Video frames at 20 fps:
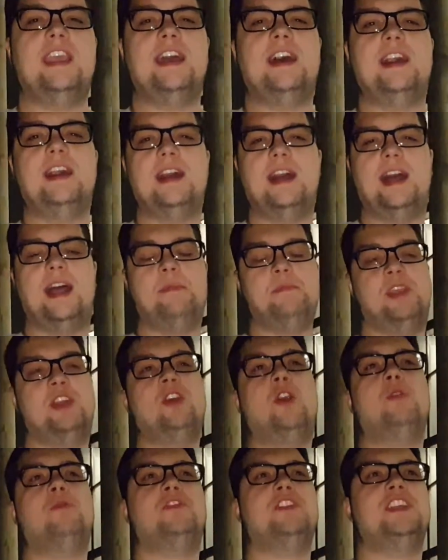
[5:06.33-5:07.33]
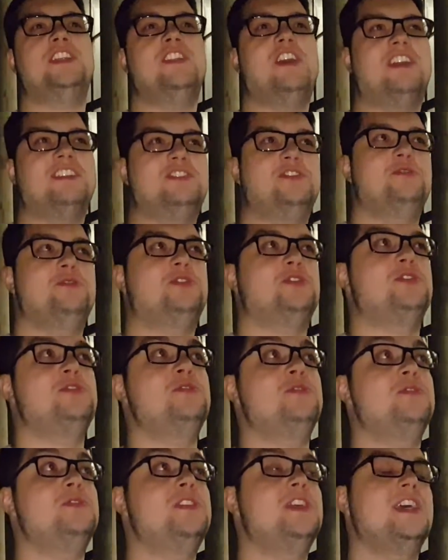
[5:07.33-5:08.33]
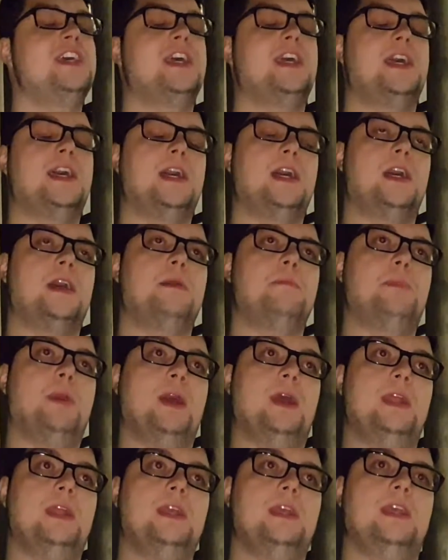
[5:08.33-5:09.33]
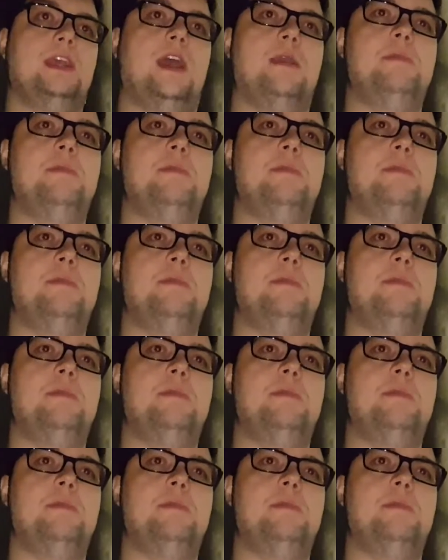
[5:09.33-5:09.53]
I mean, hopefully not too soon. But I